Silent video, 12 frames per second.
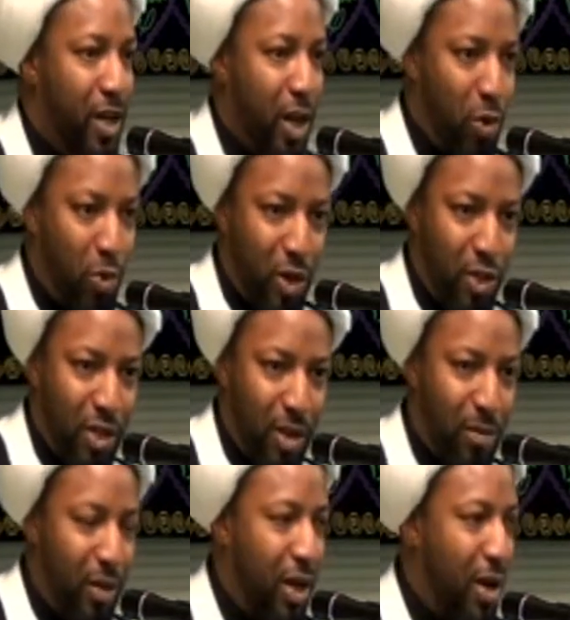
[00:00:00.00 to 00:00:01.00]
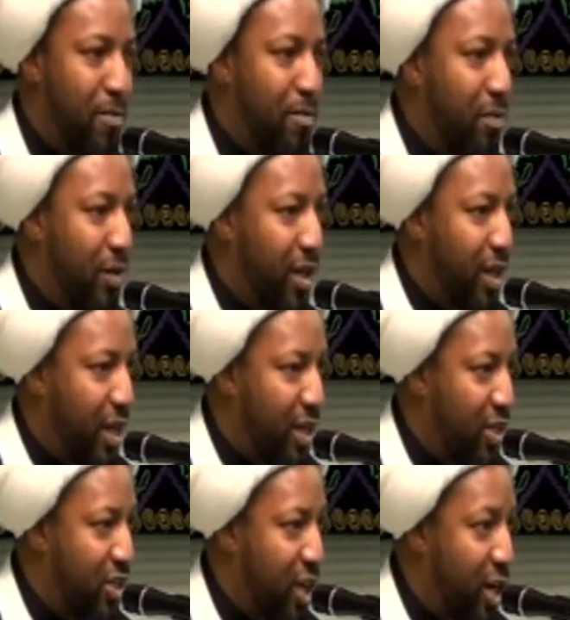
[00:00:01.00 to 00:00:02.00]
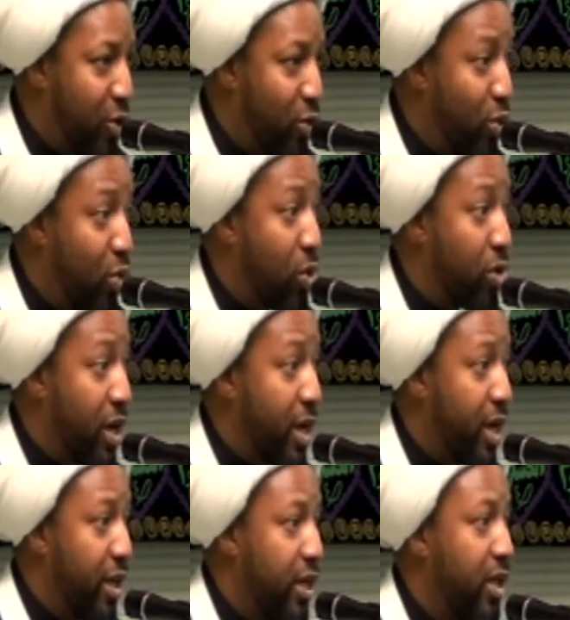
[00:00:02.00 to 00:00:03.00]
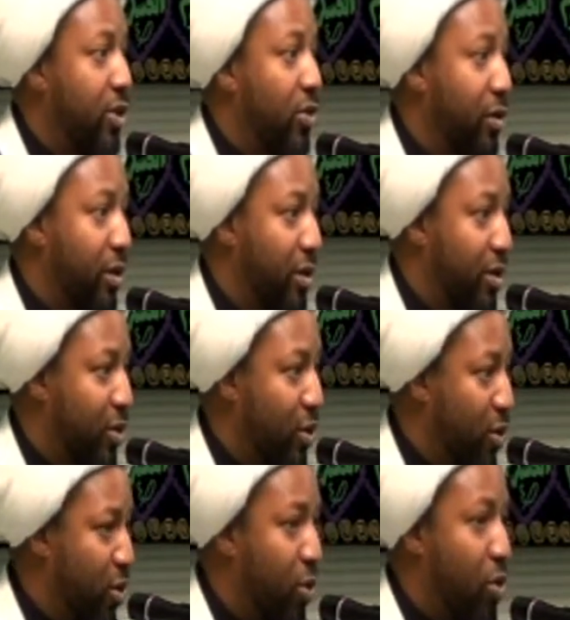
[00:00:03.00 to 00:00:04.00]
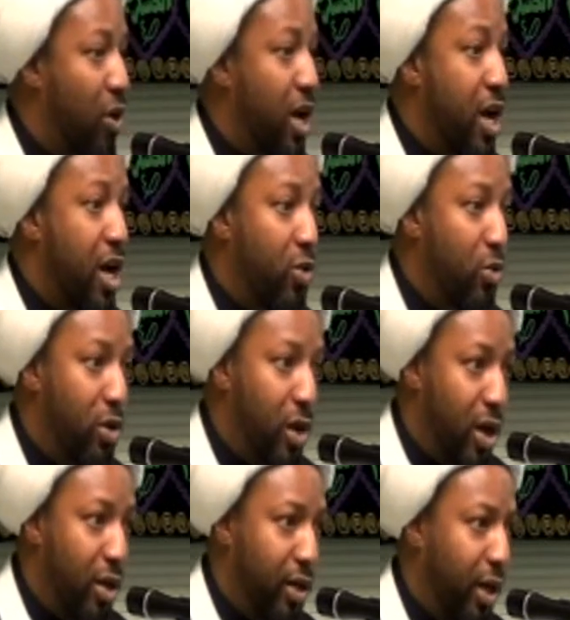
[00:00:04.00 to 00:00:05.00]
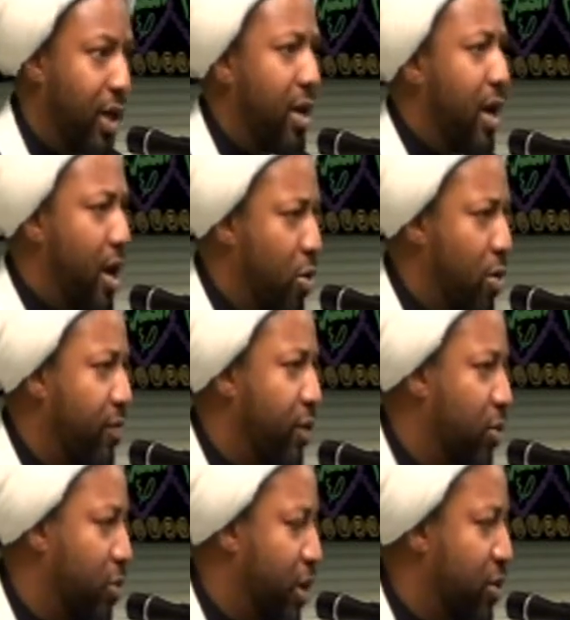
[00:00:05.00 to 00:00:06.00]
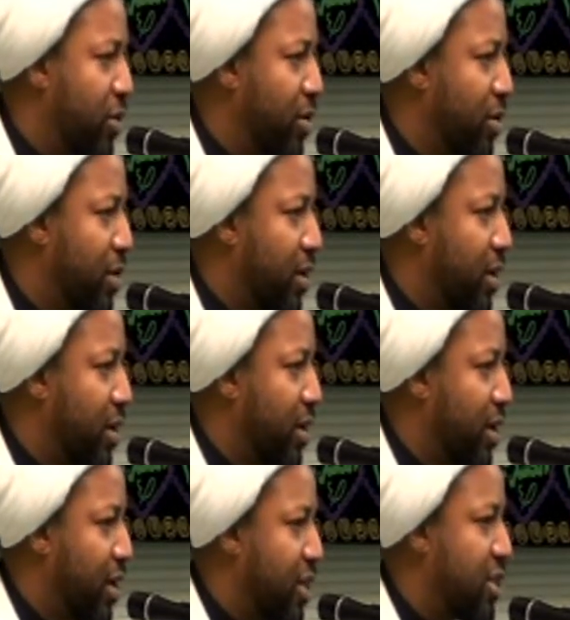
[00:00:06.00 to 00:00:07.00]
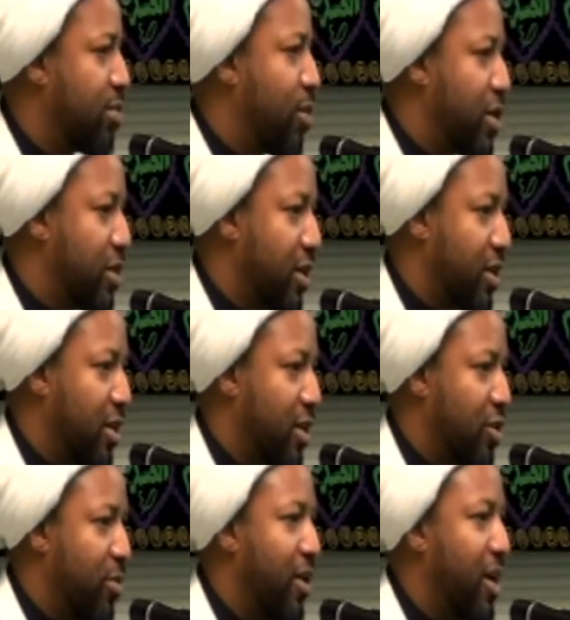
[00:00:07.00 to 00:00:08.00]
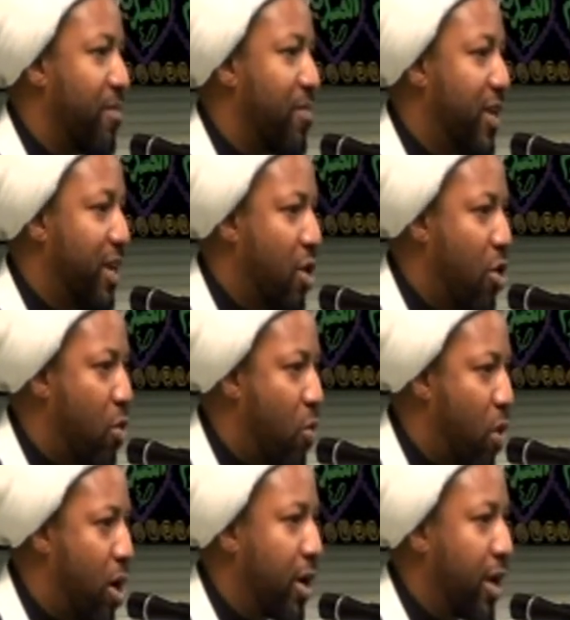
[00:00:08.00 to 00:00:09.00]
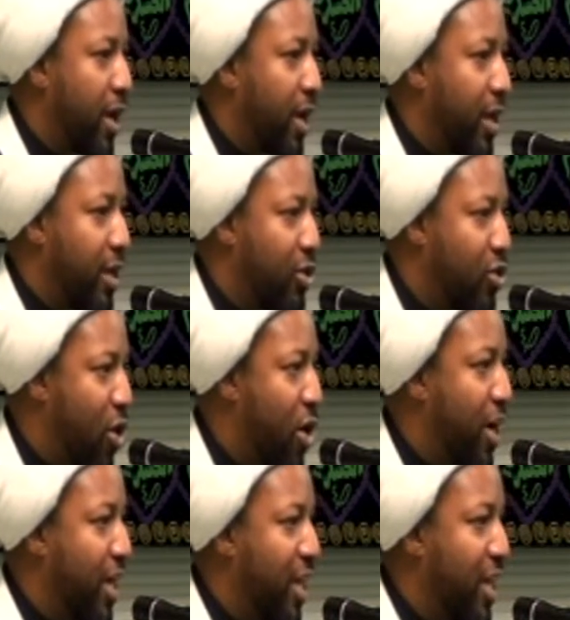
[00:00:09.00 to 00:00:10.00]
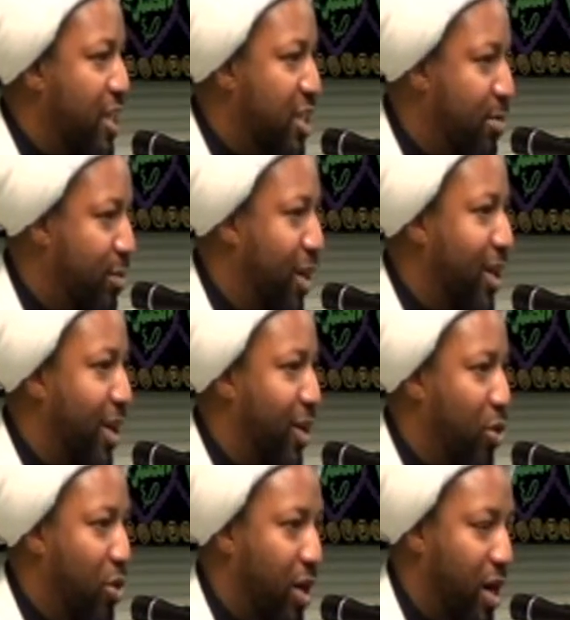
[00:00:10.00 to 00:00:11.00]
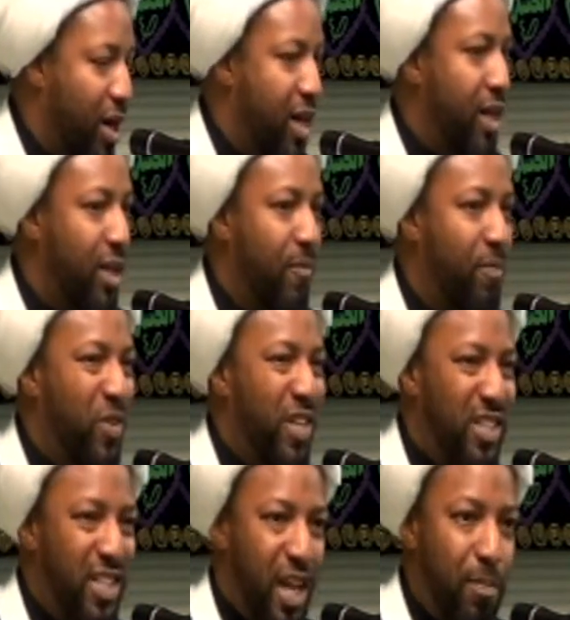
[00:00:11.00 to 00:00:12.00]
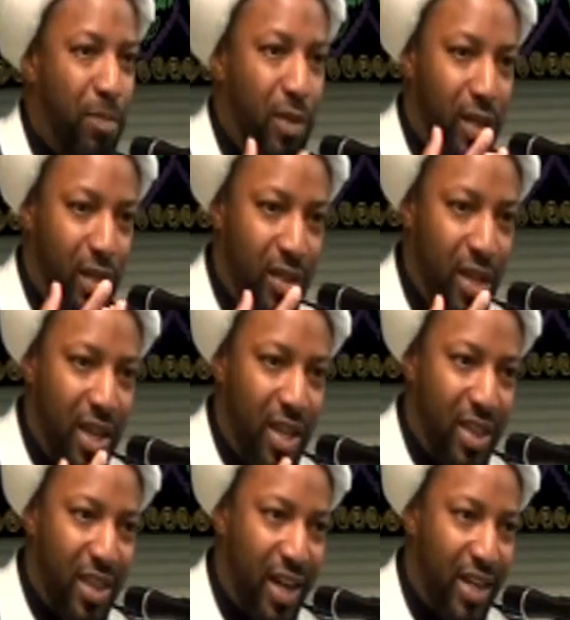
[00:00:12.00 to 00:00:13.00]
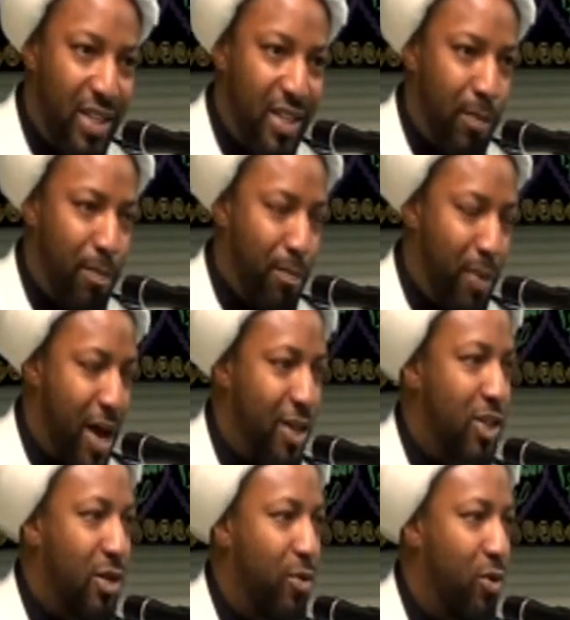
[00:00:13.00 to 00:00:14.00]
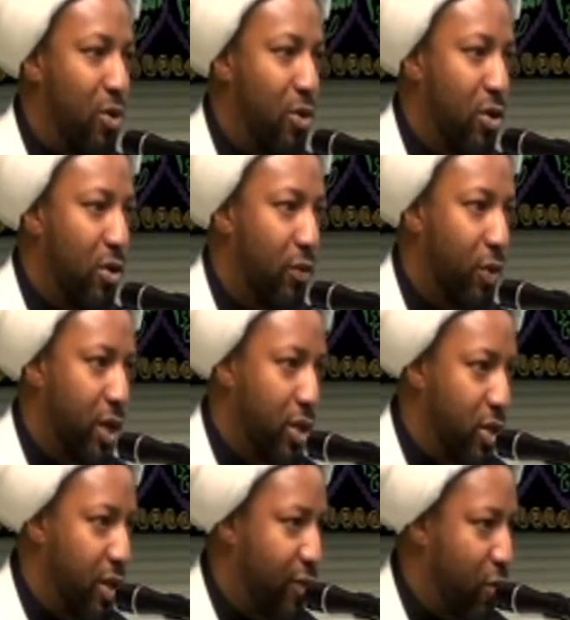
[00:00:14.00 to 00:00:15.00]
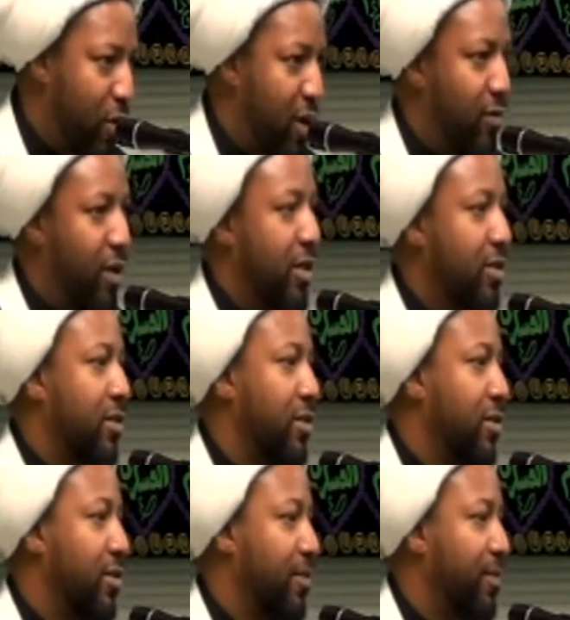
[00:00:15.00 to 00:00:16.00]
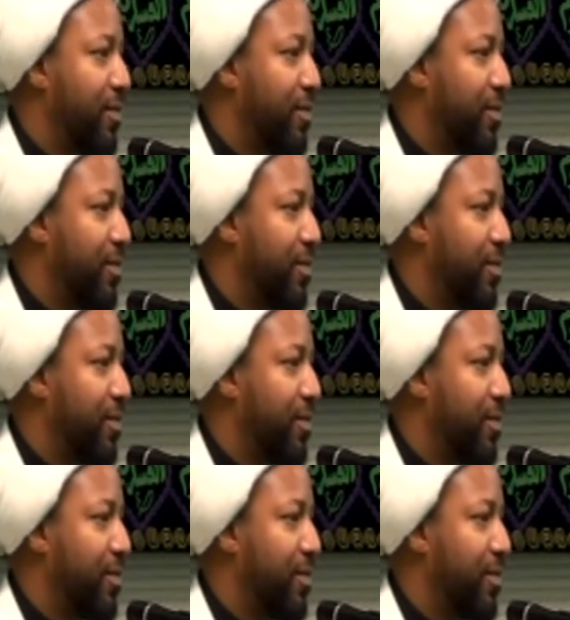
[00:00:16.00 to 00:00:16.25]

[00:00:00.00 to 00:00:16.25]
In other words, become insan Quraniyun or Quranun Natiq, however you want to express it. To become the walking, talking, speaking Quran, something that is possible for each and every one of us.